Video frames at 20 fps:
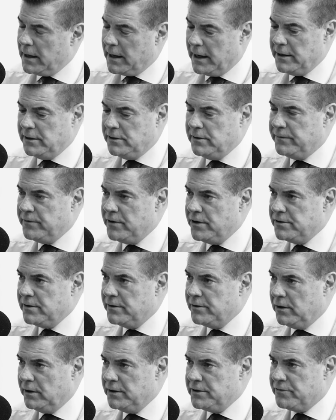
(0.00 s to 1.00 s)
Okay, diffusion
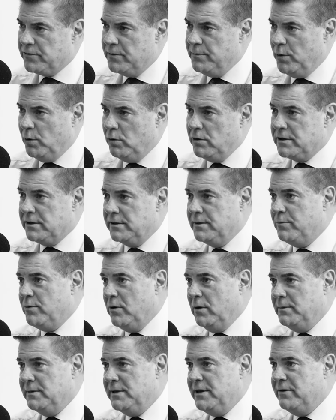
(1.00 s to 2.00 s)
of knowledge through boards. Because the
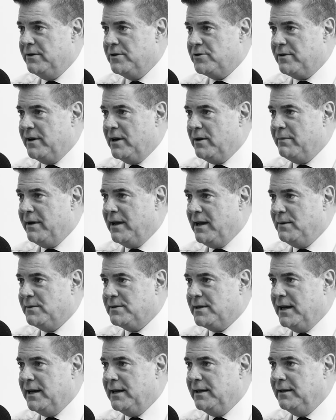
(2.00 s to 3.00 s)
problem is here in Australia, we keep
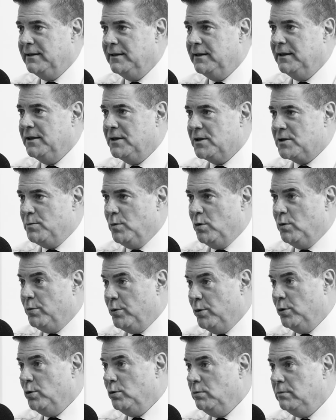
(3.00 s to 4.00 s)
saying small
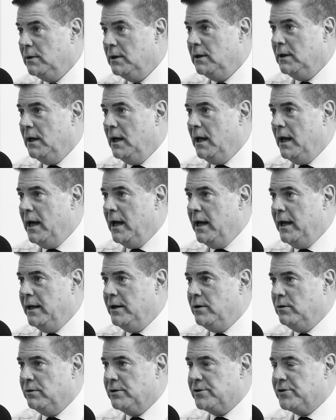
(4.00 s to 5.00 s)
pool,
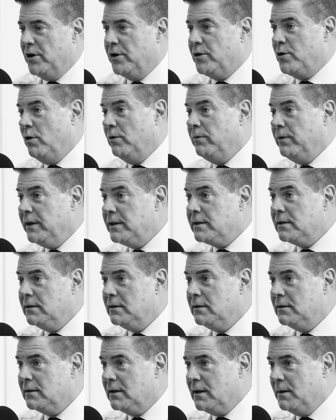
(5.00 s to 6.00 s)
and also conflict
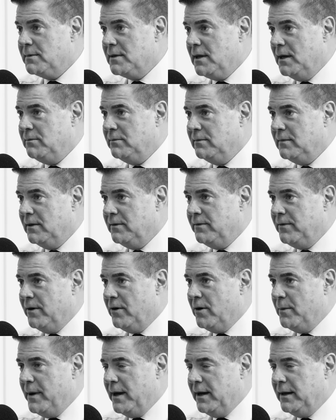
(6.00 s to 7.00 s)
comes up a
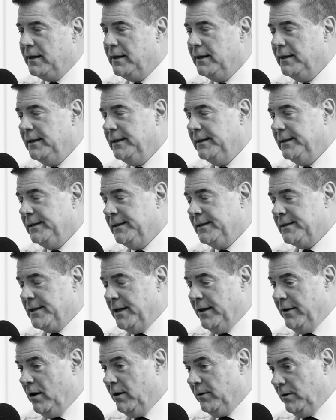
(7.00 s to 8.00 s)
fair amount.
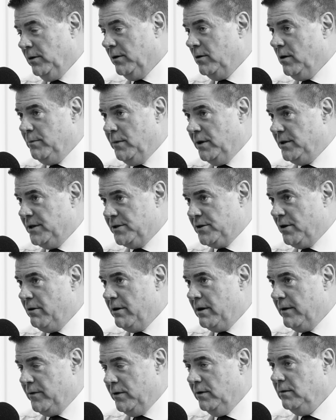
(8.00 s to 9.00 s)
So look, I'm not
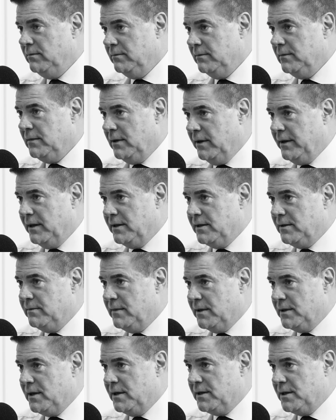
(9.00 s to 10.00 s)
disagreeing with you. I think
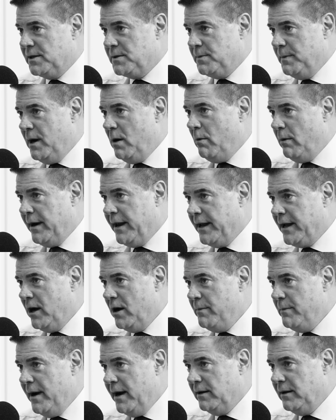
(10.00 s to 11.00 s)
it's it's a smart way to
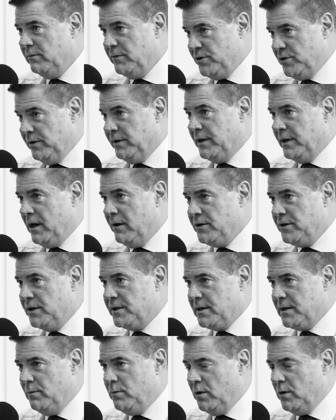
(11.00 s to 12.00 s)
go about it, and we should encourage
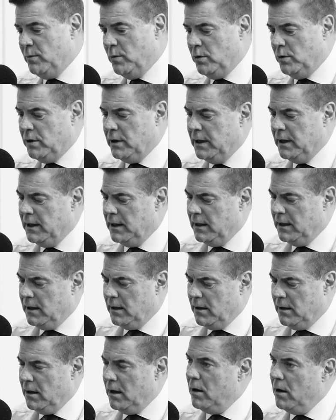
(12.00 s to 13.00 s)
it somewhat more.
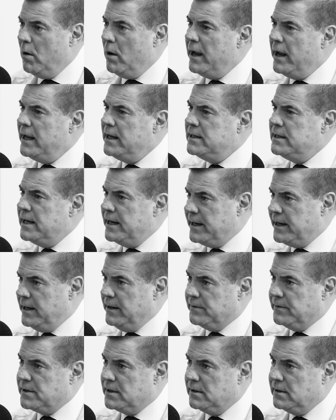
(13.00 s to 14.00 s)

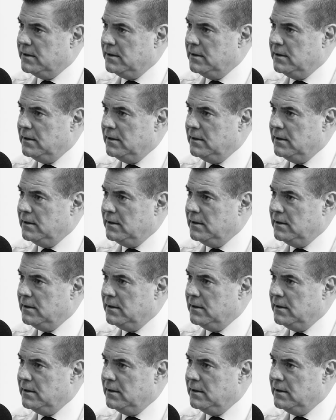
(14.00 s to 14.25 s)
Executives,